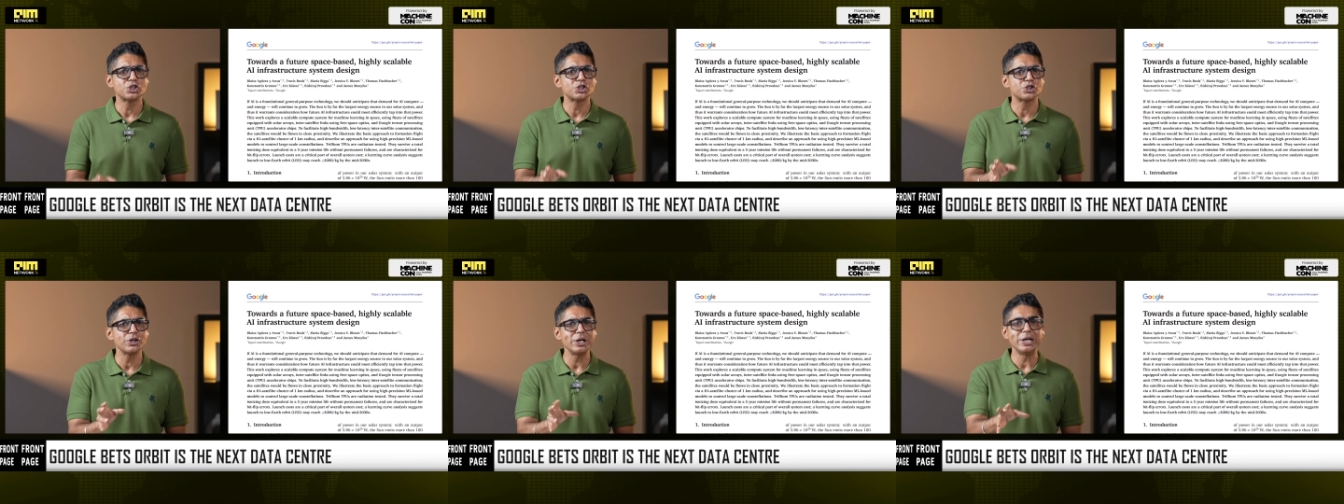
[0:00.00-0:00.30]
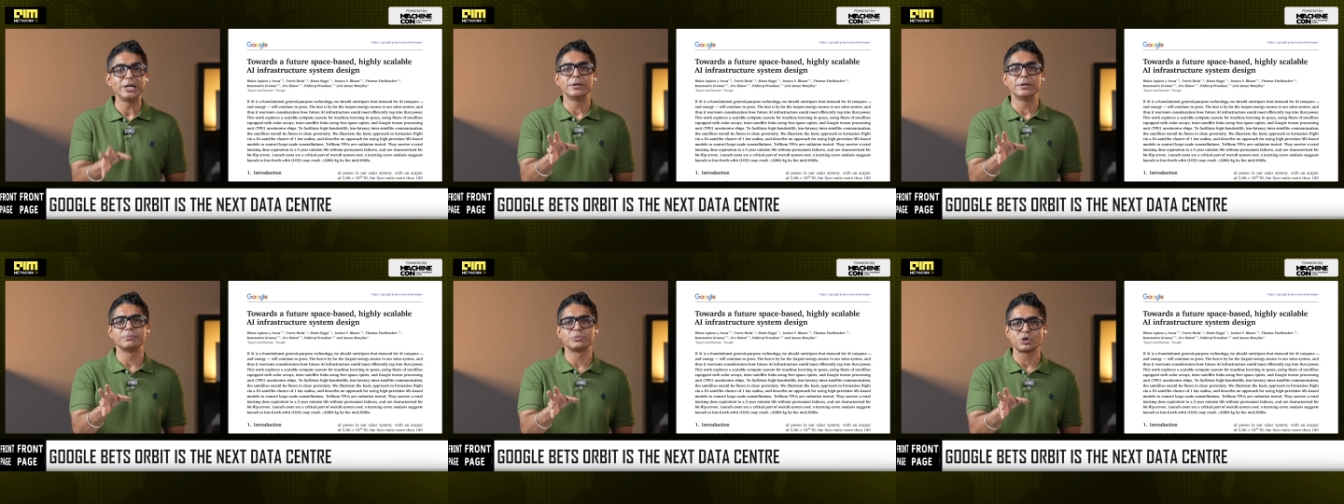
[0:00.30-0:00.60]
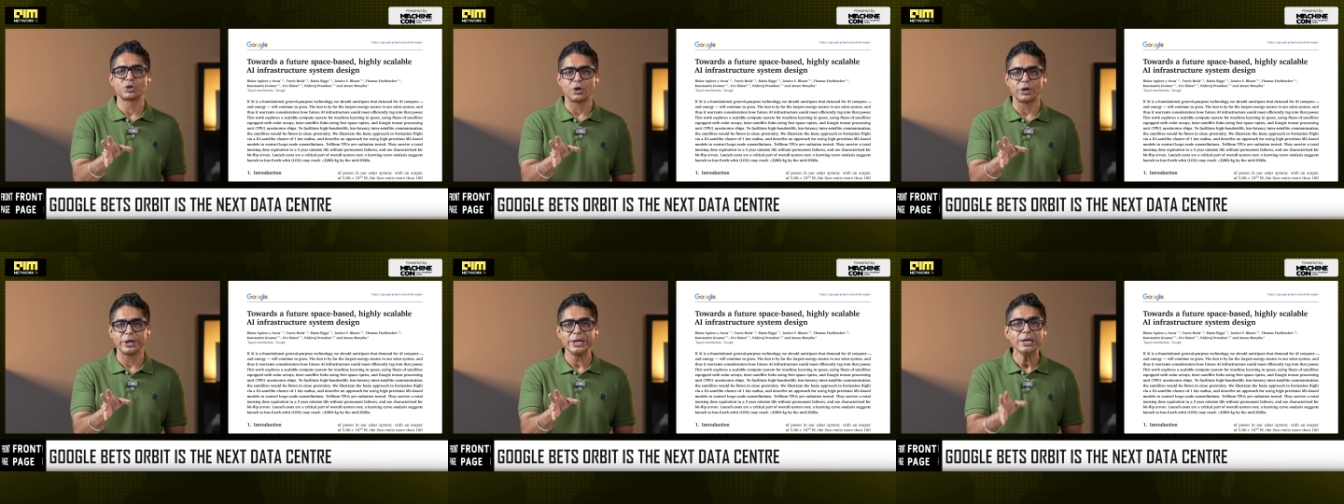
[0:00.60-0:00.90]
Trillium
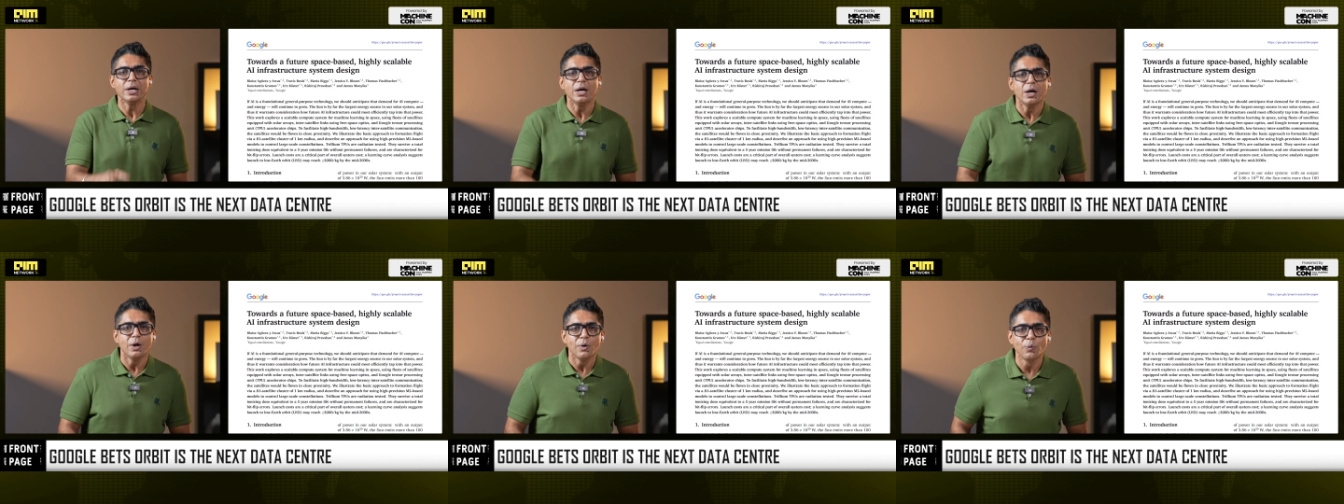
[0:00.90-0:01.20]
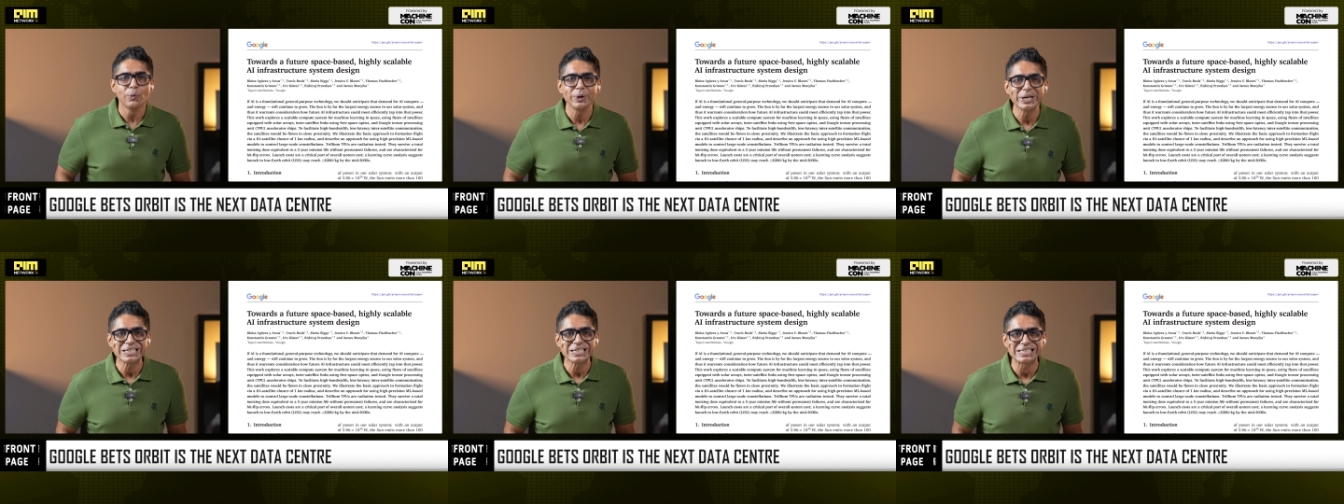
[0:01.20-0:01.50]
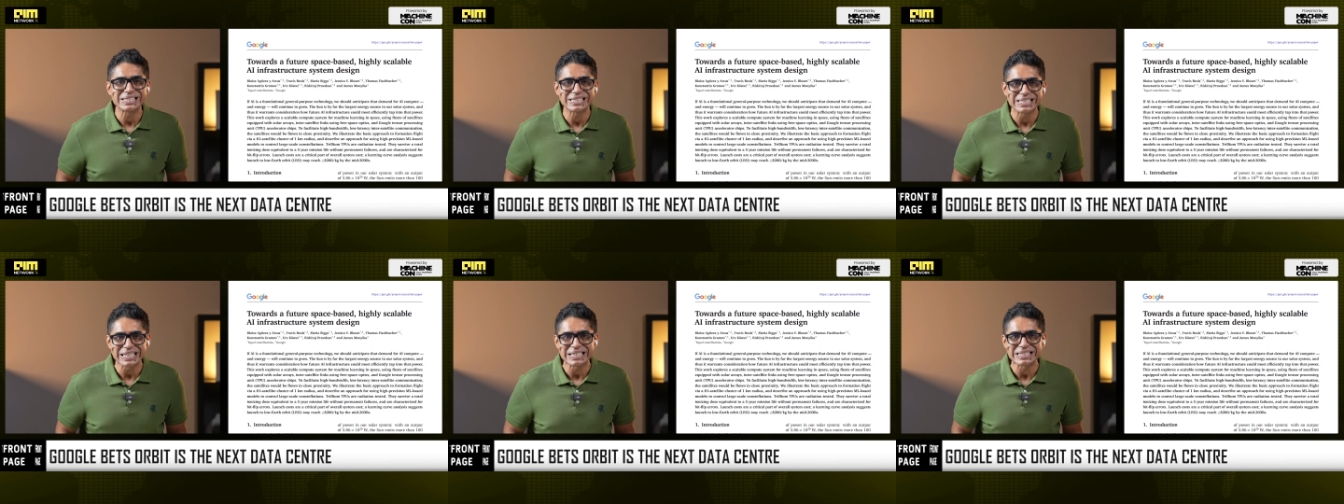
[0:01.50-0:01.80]
sorry,
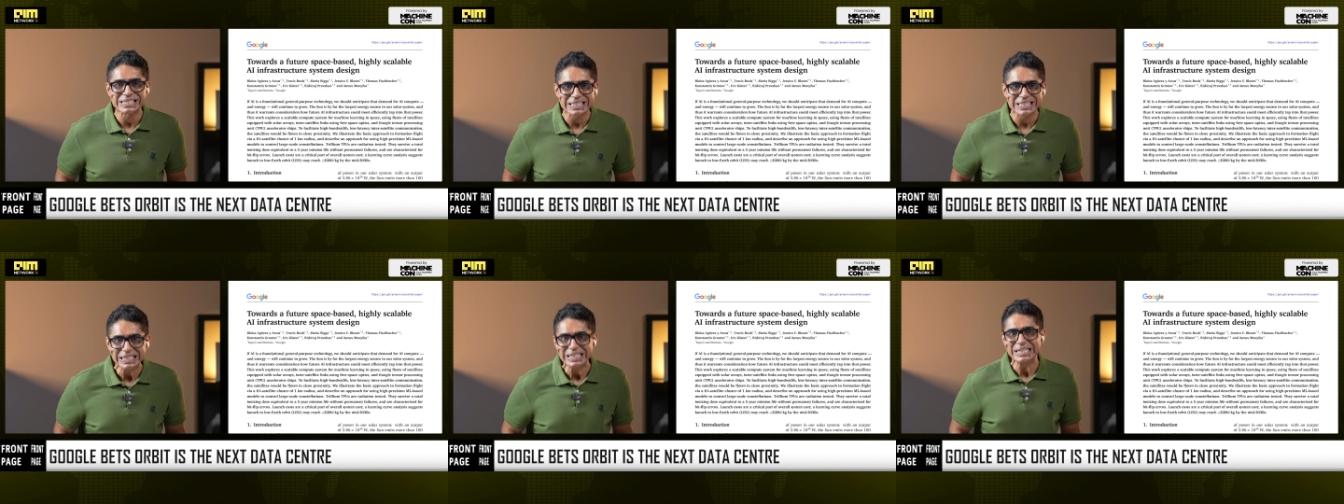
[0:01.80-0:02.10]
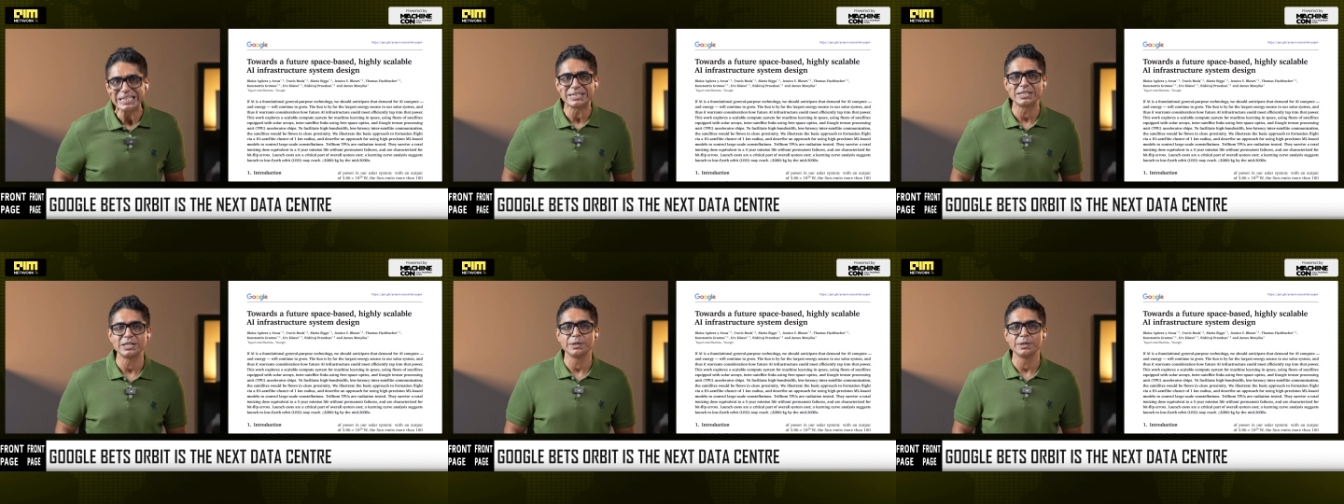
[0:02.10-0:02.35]
V6E